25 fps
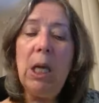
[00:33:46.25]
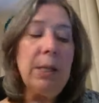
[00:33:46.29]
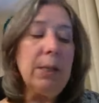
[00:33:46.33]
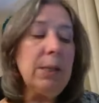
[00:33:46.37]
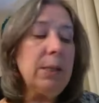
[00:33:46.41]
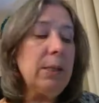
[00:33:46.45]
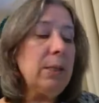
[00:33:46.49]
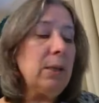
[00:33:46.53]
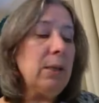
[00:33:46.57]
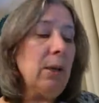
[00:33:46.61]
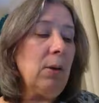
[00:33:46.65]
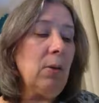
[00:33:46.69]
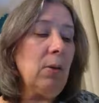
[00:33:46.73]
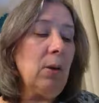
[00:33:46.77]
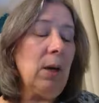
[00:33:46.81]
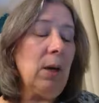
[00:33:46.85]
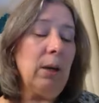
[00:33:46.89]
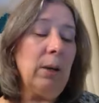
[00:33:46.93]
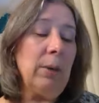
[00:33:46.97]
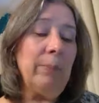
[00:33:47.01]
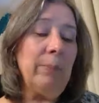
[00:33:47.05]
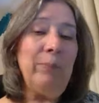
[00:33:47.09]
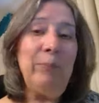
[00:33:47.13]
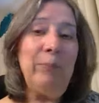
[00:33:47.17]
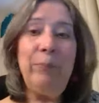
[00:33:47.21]

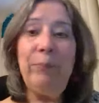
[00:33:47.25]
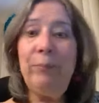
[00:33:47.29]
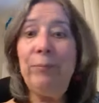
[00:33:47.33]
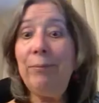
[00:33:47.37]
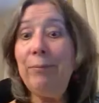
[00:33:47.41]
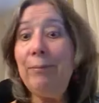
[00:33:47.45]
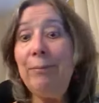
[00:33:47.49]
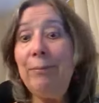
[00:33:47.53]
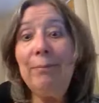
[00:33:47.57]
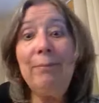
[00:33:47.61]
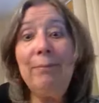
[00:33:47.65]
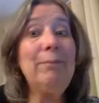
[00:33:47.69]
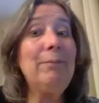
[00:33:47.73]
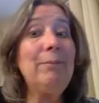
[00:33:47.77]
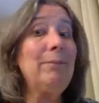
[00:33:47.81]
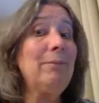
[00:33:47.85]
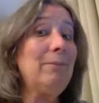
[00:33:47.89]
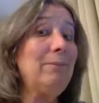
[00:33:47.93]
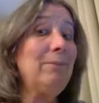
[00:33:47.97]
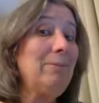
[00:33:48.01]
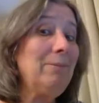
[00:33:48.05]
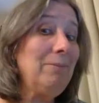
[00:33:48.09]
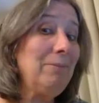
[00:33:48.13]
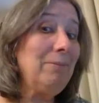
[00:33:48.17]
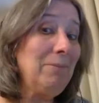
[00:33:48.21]
So
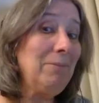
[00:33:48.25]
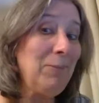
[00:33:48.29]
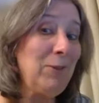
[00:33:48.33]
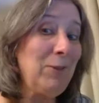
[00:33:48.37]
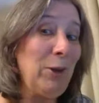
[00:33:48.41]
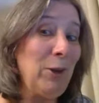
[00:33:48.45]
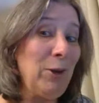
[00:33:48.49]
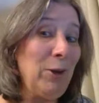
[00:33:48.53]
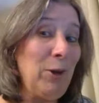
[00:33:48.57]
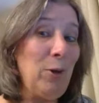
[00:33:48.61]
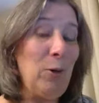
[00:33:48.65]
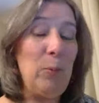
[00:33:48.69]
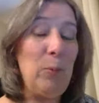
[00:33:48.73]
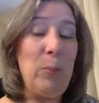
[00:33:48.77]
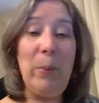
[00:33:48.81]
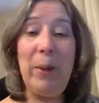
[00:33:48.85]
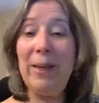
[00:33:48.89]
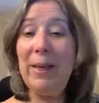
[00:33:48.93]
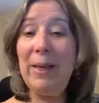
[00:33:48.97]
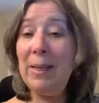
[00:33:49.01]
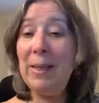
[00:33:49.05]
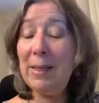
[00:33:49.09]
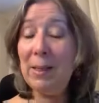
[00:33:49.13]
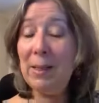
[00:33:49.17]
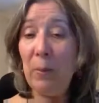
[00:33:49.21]
don't know,
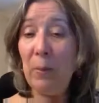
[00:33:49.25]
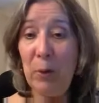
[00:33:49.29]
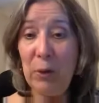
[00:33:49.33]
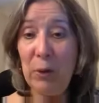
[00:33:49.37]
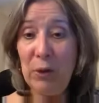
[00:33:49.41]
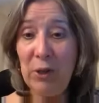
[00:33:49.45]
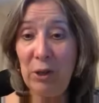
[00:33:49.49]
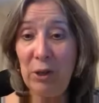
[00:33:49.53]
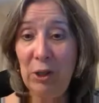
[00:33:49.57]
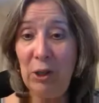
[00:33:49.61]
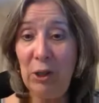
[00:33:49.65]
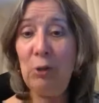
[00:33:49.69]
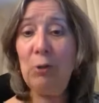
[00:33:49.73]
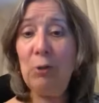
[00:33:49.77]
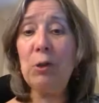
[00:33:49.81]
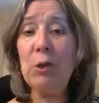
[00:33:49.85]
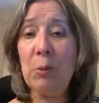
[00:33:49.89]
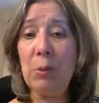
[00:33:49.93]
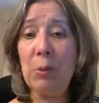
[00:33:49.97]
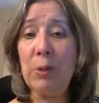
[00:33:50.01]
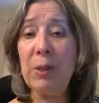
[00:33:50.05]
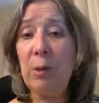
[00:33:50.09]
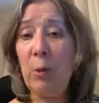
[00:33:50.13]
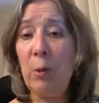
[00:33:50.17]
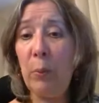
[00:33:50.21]
but it's the most
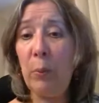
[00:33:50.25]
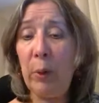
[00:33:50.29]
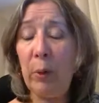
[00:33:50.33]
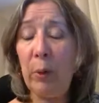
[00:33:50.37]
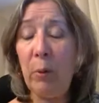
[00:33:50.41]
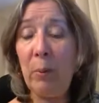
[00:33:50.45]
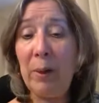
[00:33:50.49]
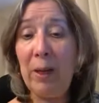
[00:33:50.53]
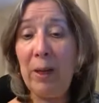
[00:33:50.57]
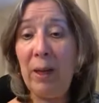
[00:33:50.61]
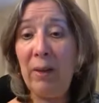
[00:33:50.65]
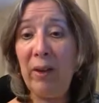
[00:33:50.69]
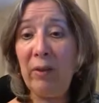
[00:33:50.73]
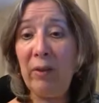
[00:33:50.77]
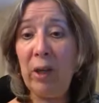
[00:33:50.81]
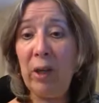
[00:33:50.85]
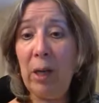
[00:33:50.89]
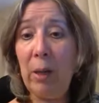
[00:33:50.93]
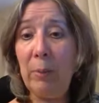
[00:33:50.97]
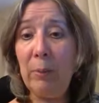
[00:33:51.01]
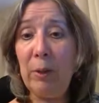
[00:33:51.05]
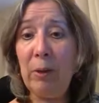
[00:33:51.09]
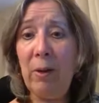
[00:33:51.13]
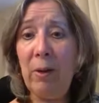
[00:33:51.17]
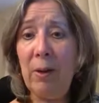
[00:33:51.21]
unusual soprannome I've ever
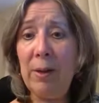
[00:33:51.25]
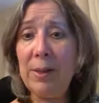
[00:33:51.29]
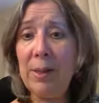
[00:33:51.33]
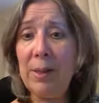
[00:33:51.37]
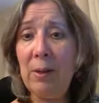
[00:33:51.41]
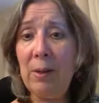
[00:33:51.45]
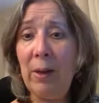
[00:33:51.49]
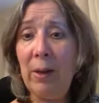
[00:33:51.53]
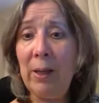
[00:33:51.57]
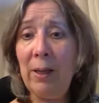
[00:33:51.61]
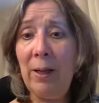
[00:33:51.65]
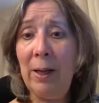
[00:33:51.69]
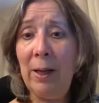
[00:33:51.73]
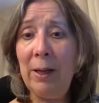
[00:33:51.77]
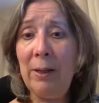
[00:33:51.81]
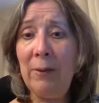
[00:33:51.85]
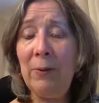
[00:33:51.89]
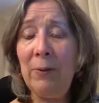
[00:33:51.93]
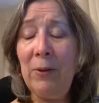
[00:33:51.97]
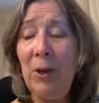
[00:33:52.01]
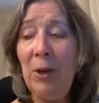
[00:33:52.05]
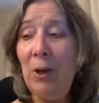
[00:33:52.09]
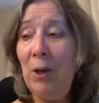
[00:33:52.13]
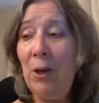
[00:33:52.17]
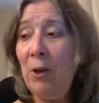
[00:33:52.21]
come across, so I kind
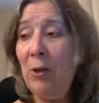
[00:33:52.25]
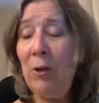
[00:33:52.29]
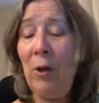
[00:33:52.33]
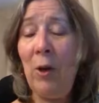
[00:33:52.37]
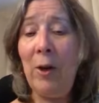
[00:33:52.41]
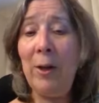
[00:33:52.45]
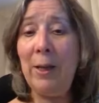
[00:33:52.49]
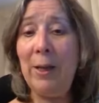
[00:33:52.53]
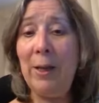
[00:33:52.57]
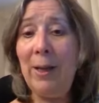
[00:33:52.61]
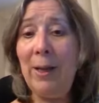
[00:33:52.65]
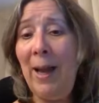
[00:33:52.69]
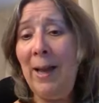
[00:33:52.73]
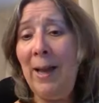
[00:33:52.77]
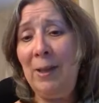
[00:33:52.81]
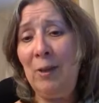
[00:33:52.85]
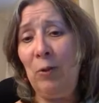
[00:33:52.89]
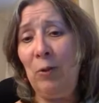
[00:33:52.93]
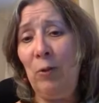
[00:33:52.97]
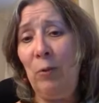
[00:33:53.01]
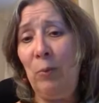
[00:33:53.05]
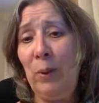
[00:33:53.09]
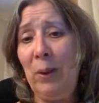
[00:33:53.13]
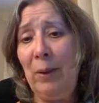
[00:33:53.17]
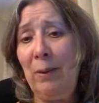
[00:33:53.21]
of thought it had
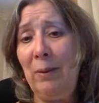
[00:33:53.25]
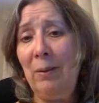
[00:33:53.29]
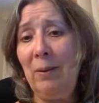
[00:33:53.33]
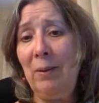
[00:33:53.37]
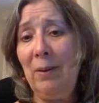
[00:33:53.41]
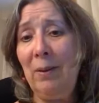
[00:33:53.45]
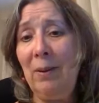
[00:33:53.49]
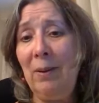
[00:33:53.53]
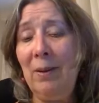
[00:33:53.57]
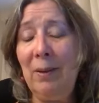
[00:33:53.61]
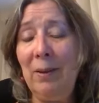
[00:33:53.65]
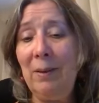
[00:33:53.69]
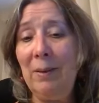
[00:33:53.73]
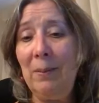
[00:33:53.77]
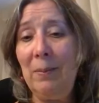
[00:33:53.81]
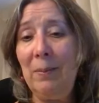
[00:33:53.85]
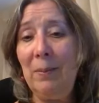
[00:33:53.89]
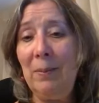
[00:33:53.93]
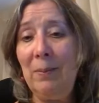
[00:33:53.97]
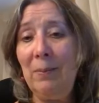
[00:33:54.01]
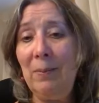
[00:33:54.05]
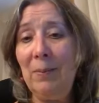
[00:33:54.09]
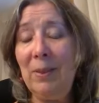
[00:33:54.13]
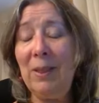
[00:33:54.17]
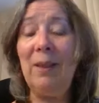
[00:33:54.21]
to have been
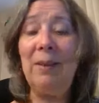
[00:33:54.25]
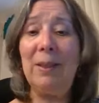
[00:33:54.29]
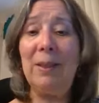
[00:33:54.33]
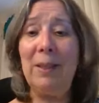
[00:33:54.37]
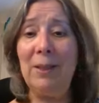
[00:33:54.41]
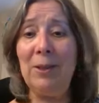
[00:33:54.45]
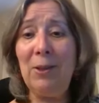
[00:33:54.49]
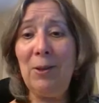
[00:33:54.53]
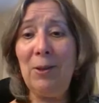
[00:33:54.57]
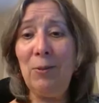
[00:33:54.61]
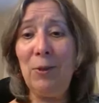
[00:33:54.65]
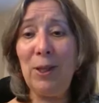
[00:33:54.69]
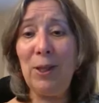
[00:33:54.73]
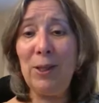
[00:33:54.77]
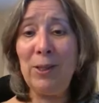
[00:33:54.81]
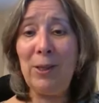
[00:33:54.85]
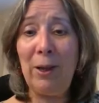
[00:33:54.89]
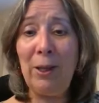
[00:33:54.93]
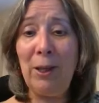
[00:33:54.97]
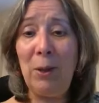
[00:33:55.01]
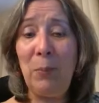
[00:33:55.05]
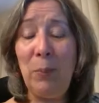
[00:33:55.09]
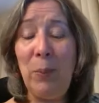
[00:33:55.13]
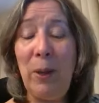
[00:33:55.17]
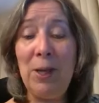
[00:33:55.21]
something to do with this
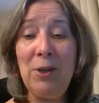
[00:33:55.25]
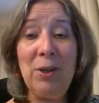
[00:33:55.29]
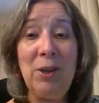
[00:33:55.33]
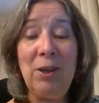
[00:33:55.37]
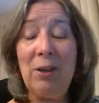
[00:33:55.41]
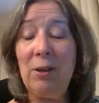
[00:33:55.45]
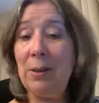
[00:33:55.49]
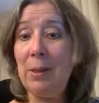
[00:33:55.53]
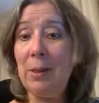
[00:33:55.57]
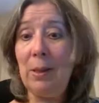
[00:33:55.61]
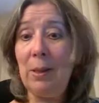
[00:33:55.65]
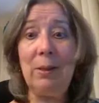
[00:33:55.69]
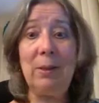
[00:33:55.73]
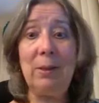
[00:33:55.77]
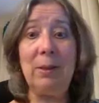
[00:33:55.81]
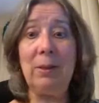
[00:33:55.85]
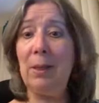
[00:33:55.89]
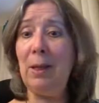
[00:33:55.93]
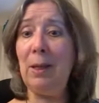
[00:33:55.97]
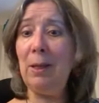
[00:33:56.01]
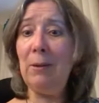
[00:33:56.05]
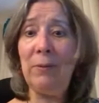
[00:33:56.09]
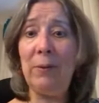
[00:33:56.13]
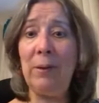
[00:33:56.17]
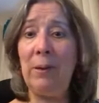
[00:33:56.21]
occupation, because I
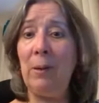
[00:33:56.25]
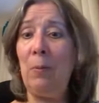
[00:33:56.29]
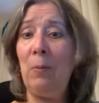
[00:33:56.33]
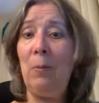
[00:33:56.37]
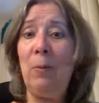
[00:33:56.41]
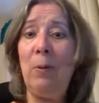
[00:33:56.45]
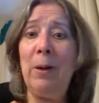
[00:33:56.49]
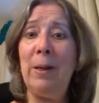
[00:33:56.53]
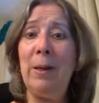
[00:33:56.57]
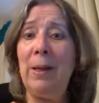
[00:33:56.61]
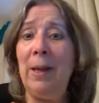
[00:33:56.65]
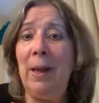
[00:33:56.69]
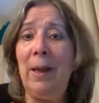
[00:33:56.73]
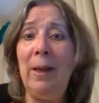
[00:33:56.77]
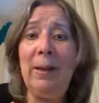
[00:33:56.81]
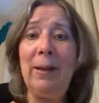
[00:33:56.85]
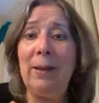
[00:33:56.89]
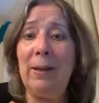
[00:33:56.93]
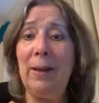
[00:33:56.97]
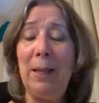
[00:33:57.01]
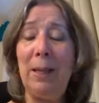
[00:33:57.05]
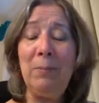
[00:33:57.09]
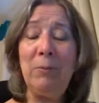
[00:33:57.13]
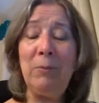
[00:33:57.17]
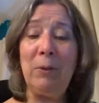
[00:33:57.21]
can't figure out where the heck
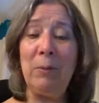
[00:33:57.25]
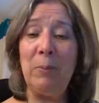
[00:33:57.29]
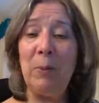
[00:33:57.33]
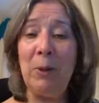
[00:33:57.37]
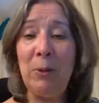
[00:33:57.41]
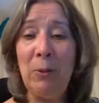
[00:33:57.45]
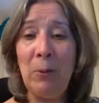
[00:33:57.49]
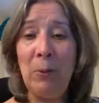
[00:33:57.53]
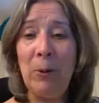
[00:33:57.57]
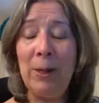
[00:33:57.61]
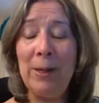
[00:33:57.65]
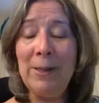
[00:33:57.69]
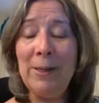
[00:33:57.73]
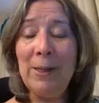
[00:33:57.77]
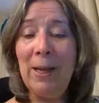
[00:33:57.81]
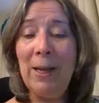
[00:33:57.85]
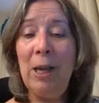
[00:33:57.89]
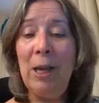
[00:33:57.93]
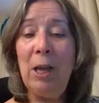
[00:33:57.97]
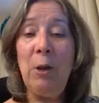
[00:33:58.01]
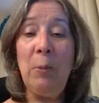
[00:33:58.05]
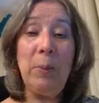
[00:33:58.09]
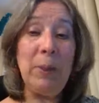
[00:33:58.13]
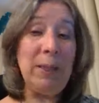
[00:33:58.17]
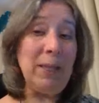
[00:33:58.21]
it came from otherwise.
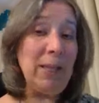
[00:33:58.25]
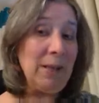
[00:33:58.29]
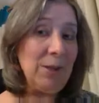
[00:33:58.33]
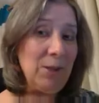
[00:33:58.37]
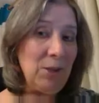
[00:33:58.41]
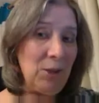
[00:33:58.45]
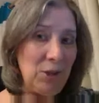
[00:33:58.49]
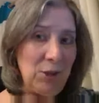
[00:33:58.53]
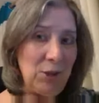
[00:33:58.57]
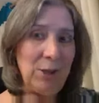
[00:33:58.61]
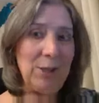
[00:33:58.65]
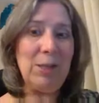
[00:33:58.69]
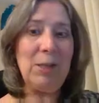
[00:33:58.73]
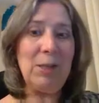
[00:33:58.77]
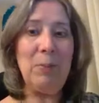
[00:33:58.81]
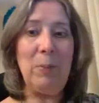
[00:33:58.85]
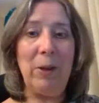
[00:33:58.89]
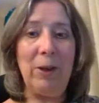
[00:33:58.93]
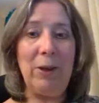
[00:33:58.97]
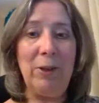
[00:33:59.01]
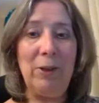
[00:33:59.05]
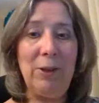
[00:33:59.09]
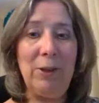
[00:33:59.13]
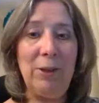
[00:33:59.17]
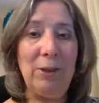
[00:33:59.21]
But that's just
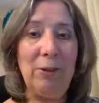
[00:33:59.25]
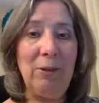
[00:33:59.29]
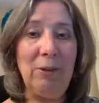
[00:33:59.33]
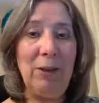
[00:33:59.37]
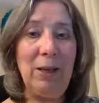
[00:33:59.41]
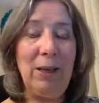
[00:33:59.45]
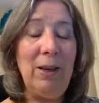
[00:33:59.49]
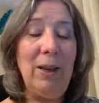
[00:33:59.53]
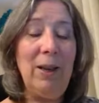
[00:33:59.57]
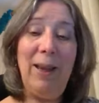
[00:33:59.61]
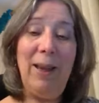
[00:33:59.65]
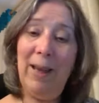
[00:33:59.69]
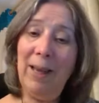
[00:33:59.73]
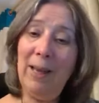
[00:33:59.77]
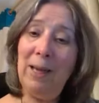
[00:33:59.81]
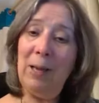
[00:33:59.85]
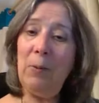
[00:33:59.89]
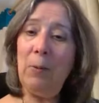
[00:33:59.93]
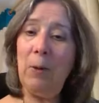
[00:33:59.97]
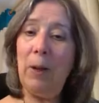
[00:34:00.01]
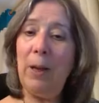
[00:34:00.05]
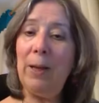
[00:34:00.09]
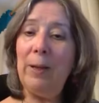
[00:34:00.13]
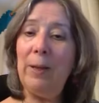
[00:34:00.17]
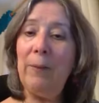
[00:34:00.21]
my theory.
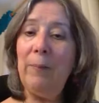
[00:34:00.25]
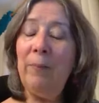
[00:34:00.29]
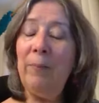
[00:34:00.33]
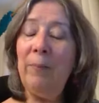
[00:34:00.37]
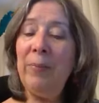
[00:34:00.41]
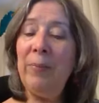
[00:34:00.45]
Anyway,